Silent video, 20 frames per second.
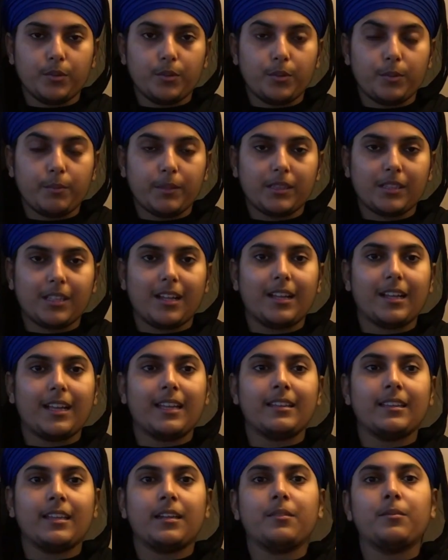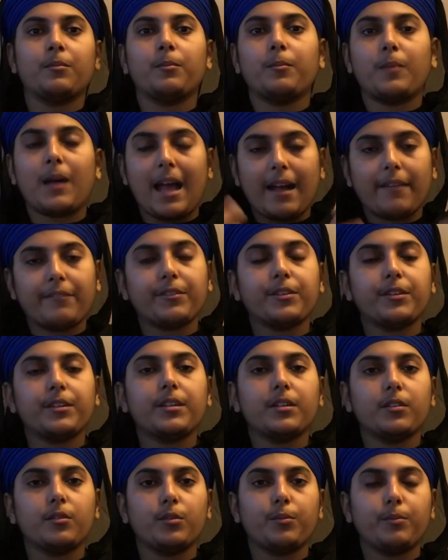Guru Pita, and then
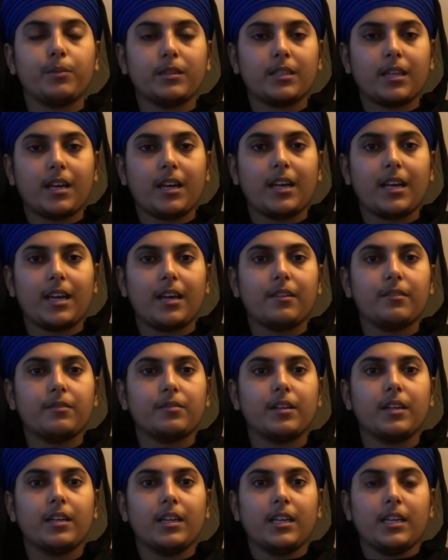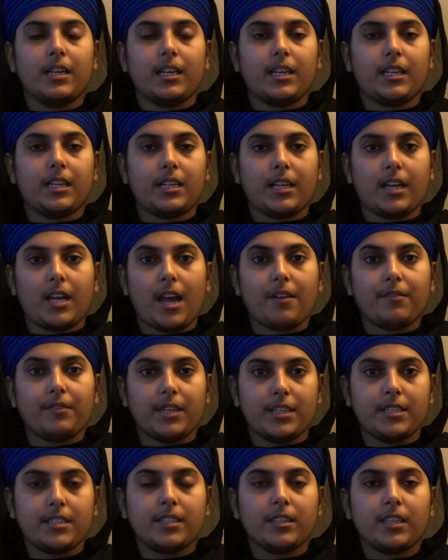after Guru Pita have
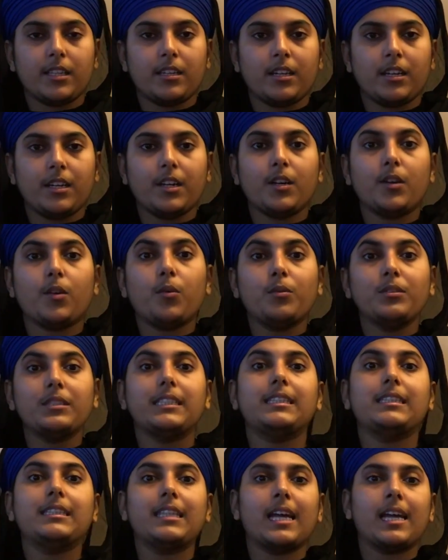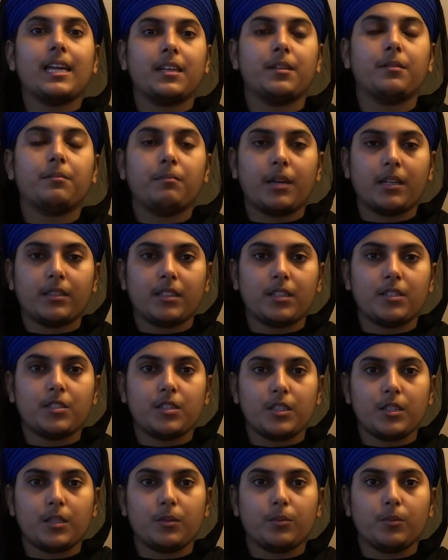eaten the langar, only then
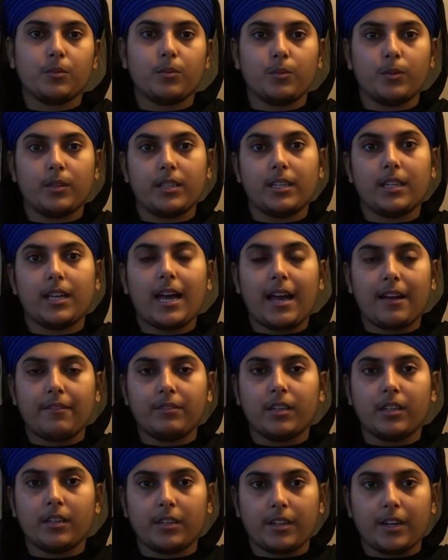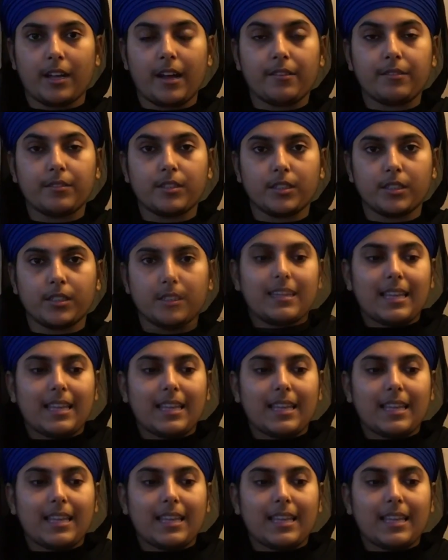Mataji would have langar after.